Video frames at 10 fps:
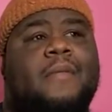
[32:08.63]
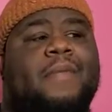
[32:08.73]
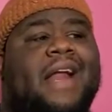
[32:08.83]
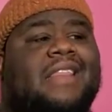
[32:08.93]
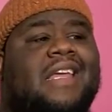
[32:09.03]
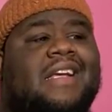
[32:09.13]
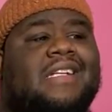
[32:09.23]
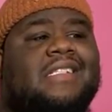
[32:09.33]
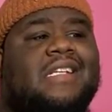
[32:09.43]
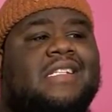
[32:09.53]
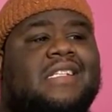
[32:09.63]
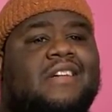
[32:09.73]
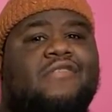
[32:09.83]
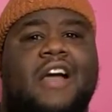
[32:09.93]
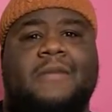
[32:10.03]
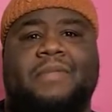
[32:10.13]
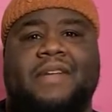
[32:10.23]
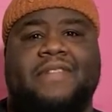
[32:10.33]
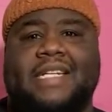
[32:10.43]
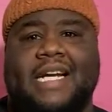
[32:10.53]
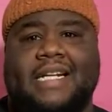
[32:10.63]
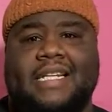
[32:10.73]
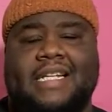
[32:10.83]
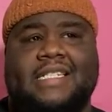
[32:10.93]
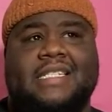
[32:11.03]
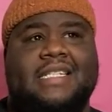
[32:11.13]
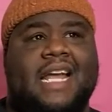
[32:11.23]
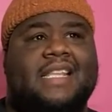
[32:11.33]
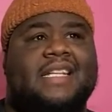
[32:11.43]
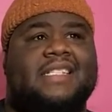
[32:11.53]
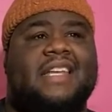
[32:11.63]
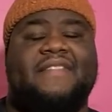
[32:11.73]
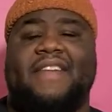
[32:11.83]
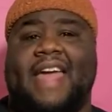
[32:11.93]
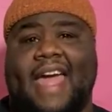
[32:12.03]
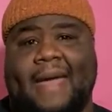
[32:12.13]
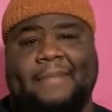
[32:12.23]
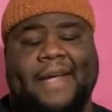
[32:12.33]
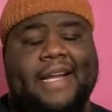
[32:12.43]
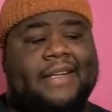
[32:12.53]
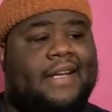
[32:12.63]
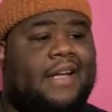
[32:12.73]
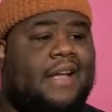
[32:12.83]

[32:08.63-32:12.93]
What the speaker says: But I think it's incredibly ridiculous that this even happened.